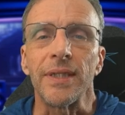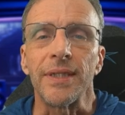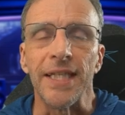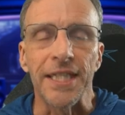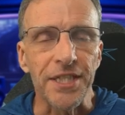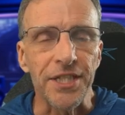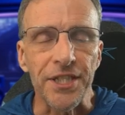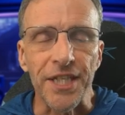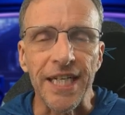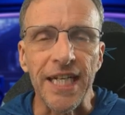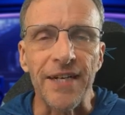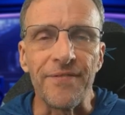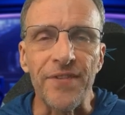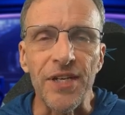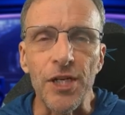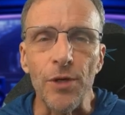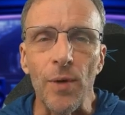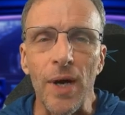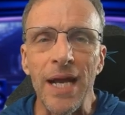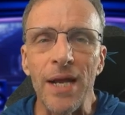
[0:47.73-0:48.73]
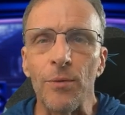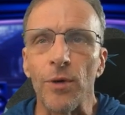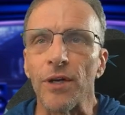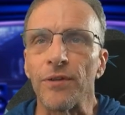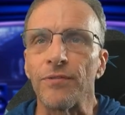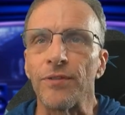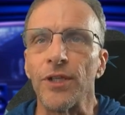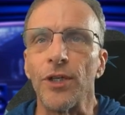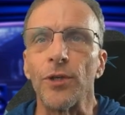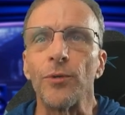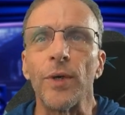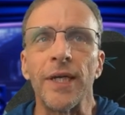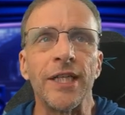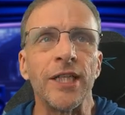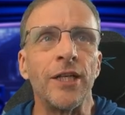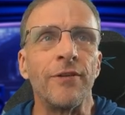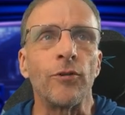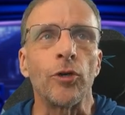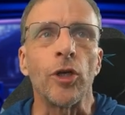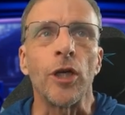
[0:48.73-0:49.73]
This is the Comfy UI workflow running
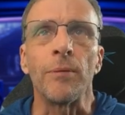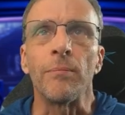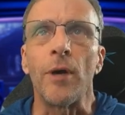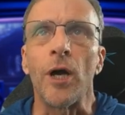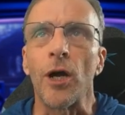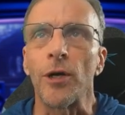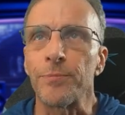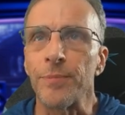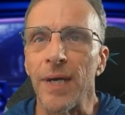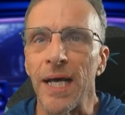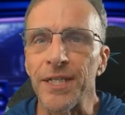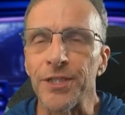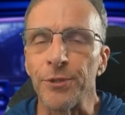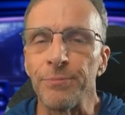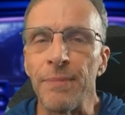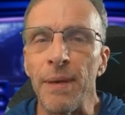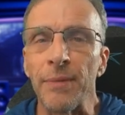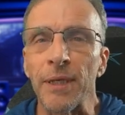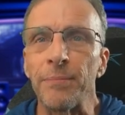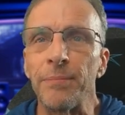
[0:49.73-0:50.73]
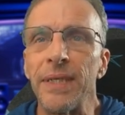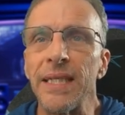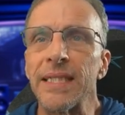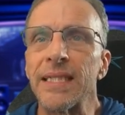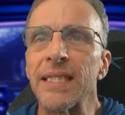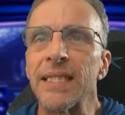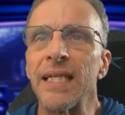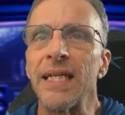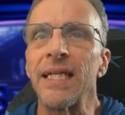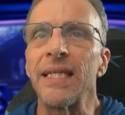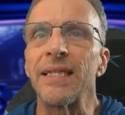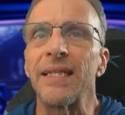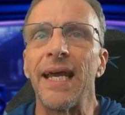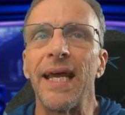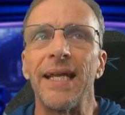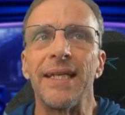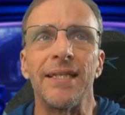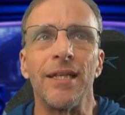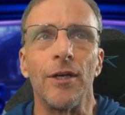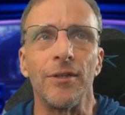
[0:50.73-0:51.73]
over on our sponsor Mimic PC
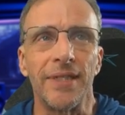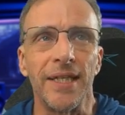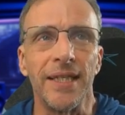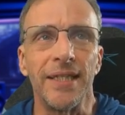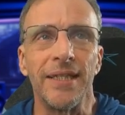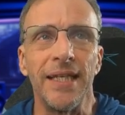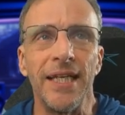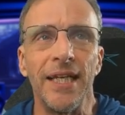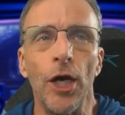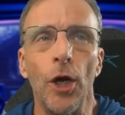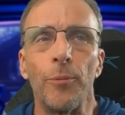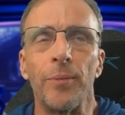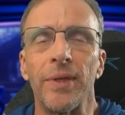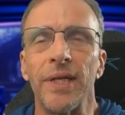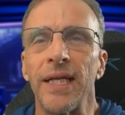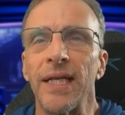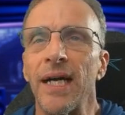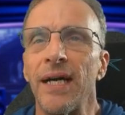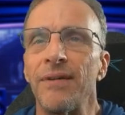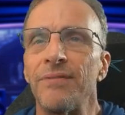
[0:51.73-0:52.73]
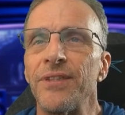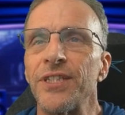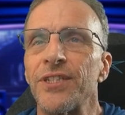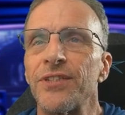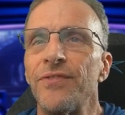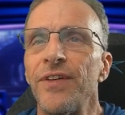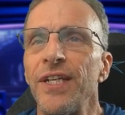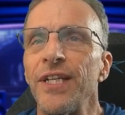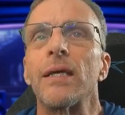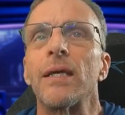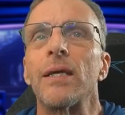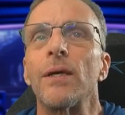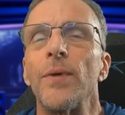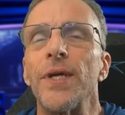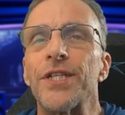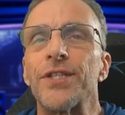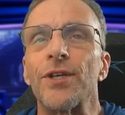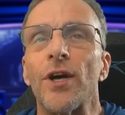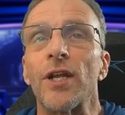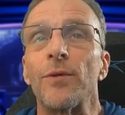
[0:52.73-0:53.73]
that did the opening of this video.
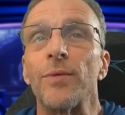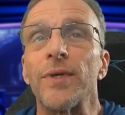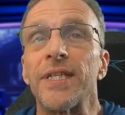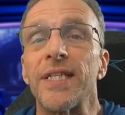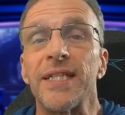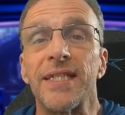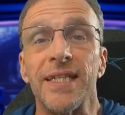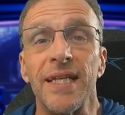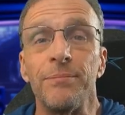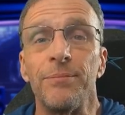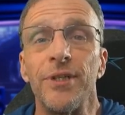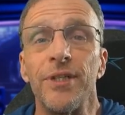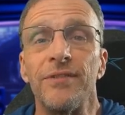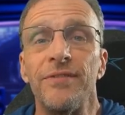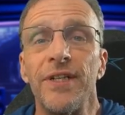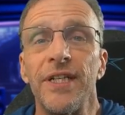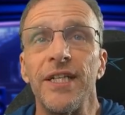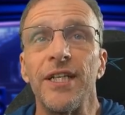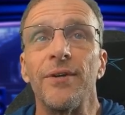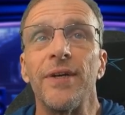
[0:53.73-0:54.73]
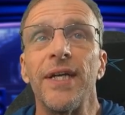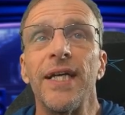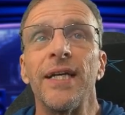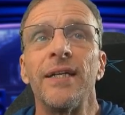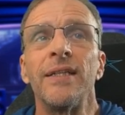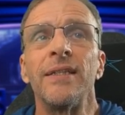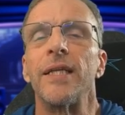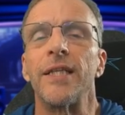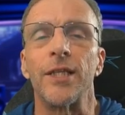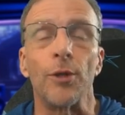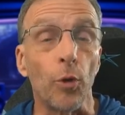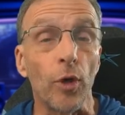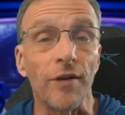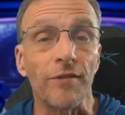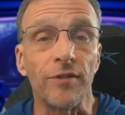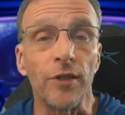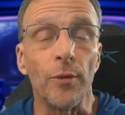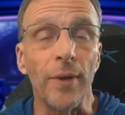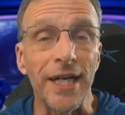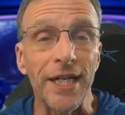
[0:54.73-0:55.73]
We started with this input video here. The
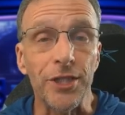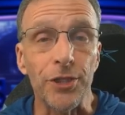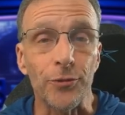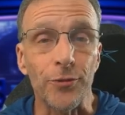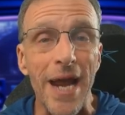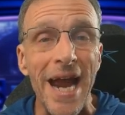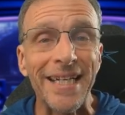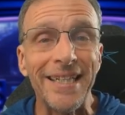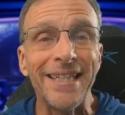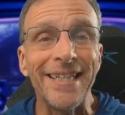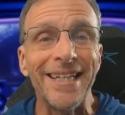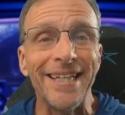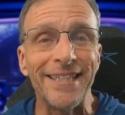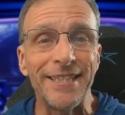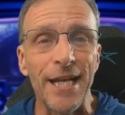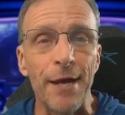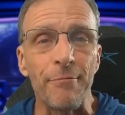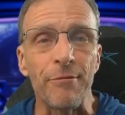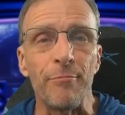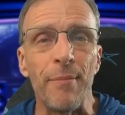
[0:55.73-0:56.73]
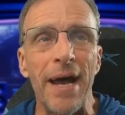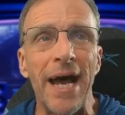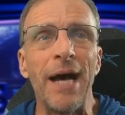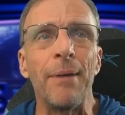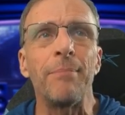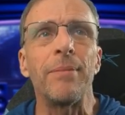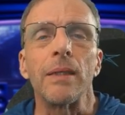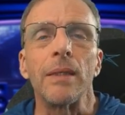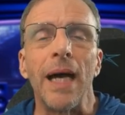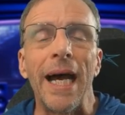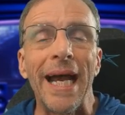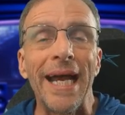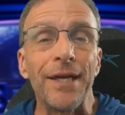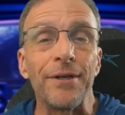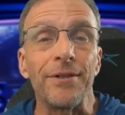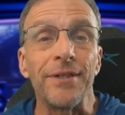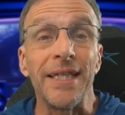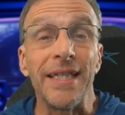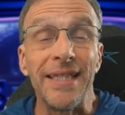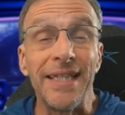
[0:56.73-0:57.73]
workflow extracted a depth map. I
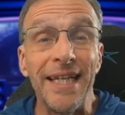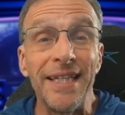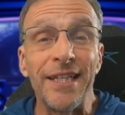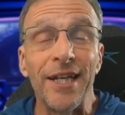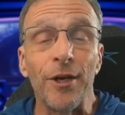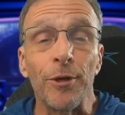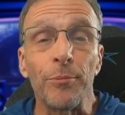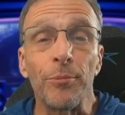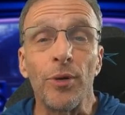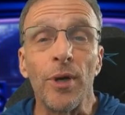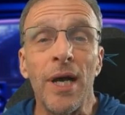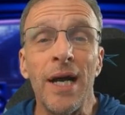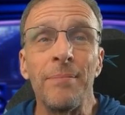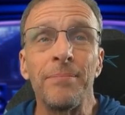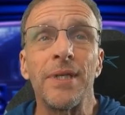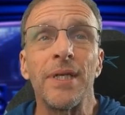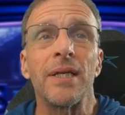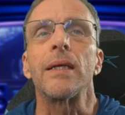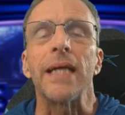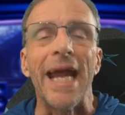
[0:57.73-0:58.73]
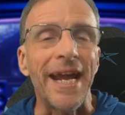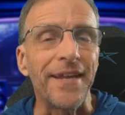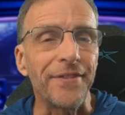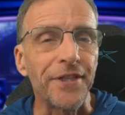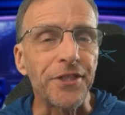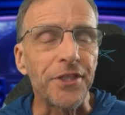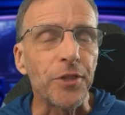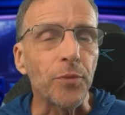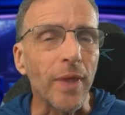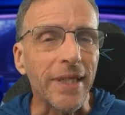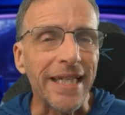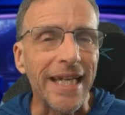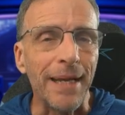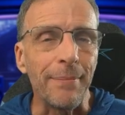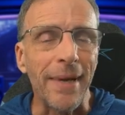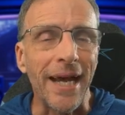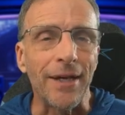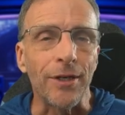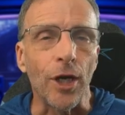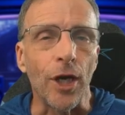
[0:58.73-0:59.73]
entered a detailed prompt, and this is what
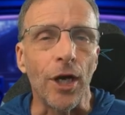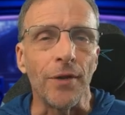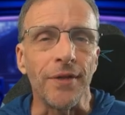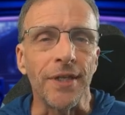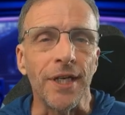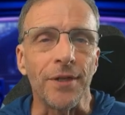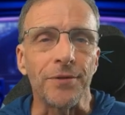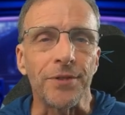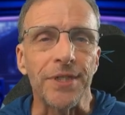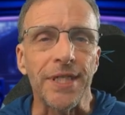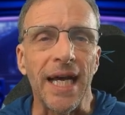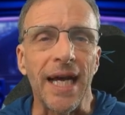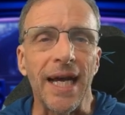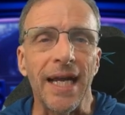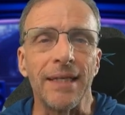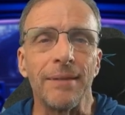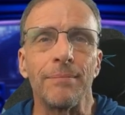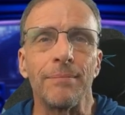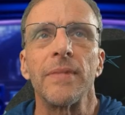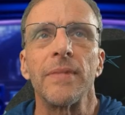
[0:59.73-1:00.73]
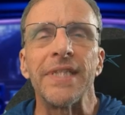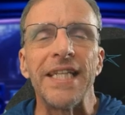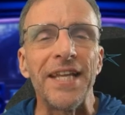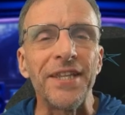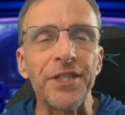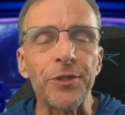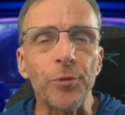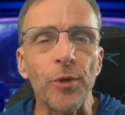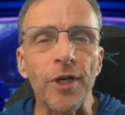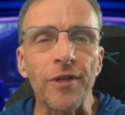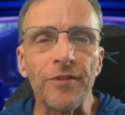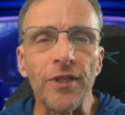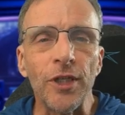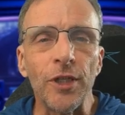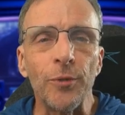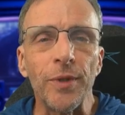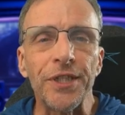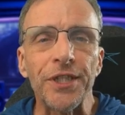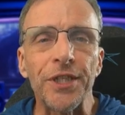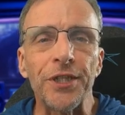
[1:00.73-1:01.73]
came out on the other side. Now this
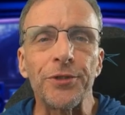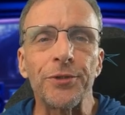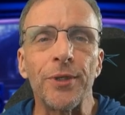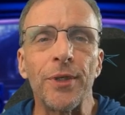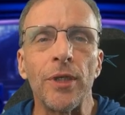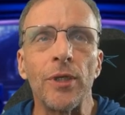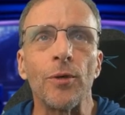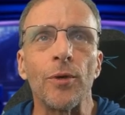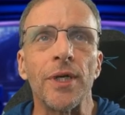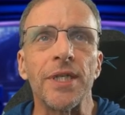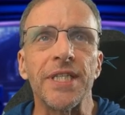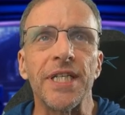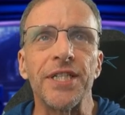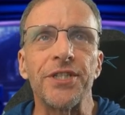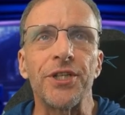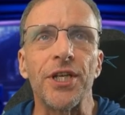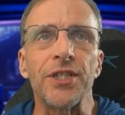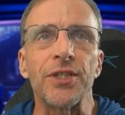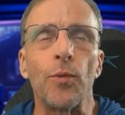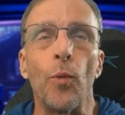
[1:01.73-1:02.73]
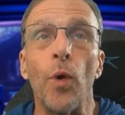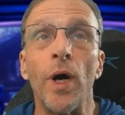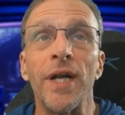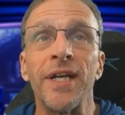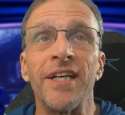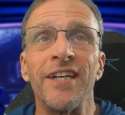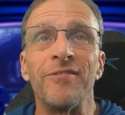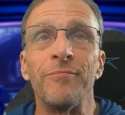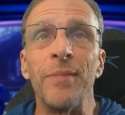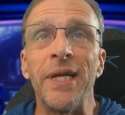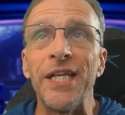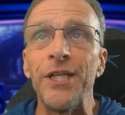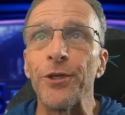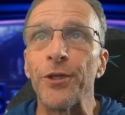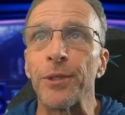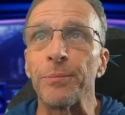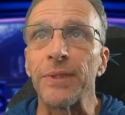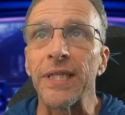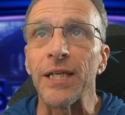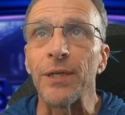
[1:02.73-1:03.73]
workflow with the control LoRAs is just one of many you
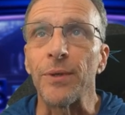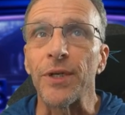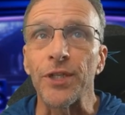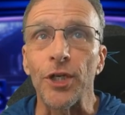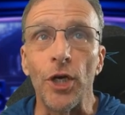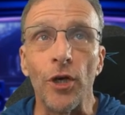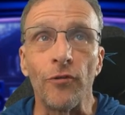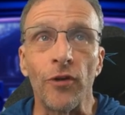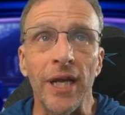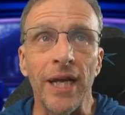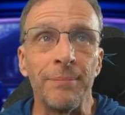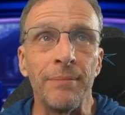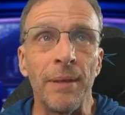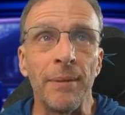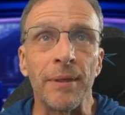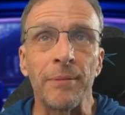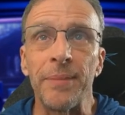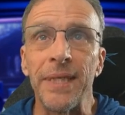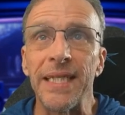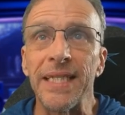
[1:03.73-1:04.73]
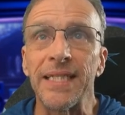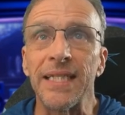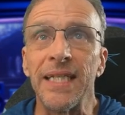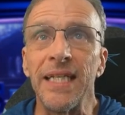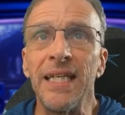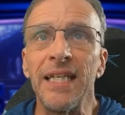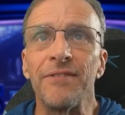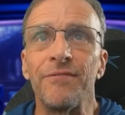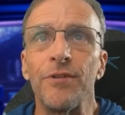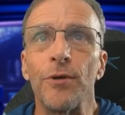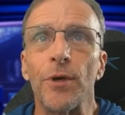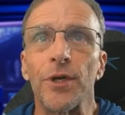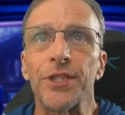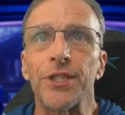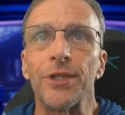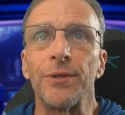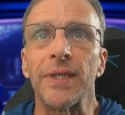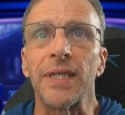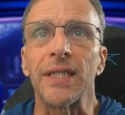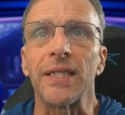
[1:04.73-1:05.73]
can play with over at Mimic PC if you are
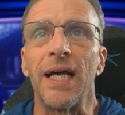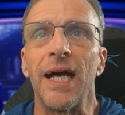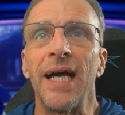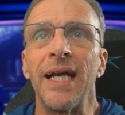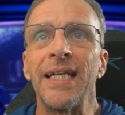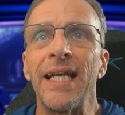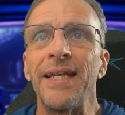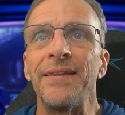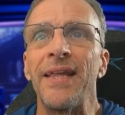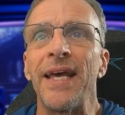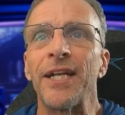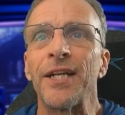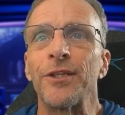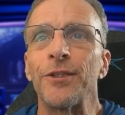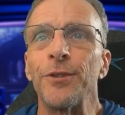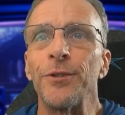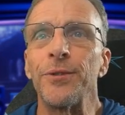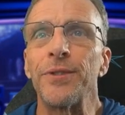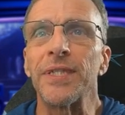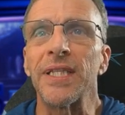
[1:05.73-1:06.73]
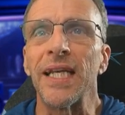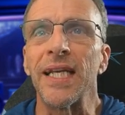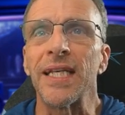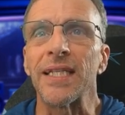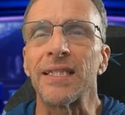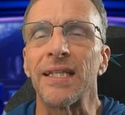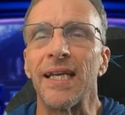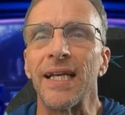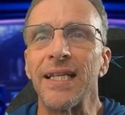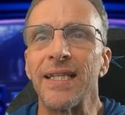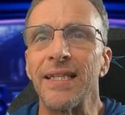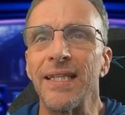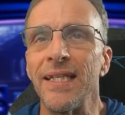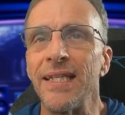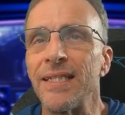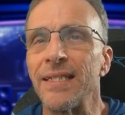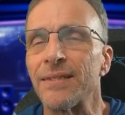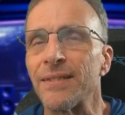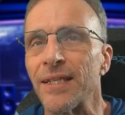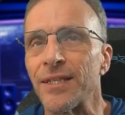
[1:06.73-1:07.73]
so inclined, and that includes things like
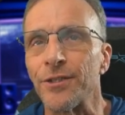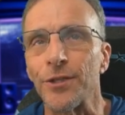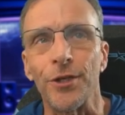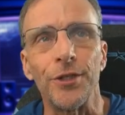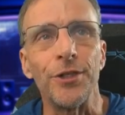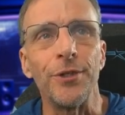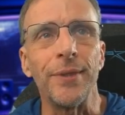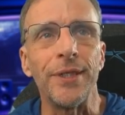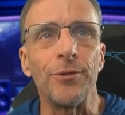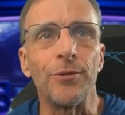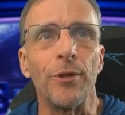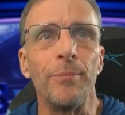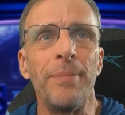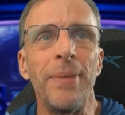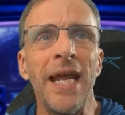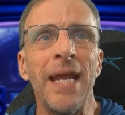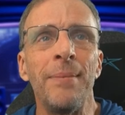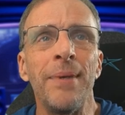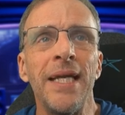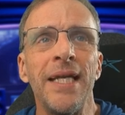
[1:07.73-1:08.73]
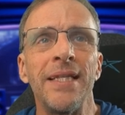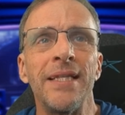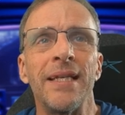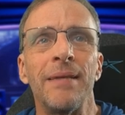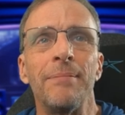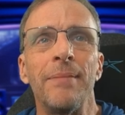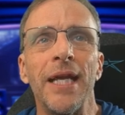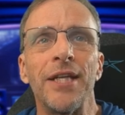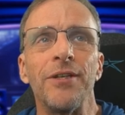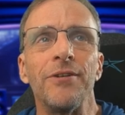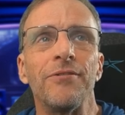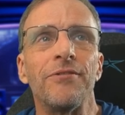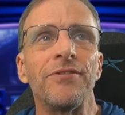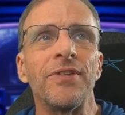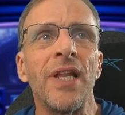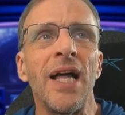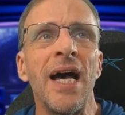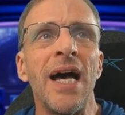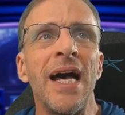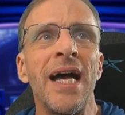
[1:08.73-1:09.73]
these that turn you into a baby, that make you
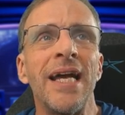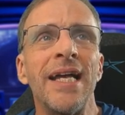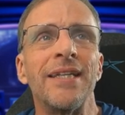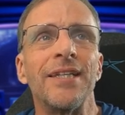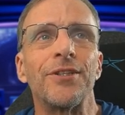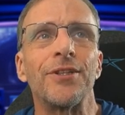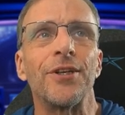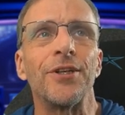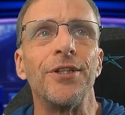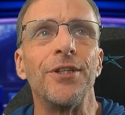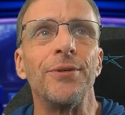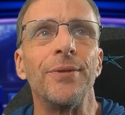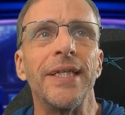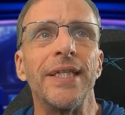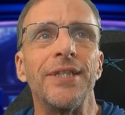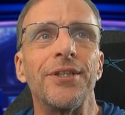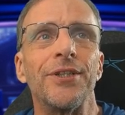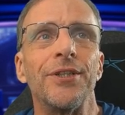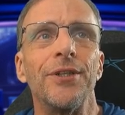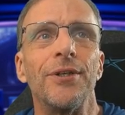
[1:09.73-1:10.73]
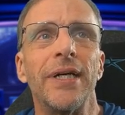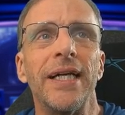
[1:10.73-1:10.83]
fly, that turn you into a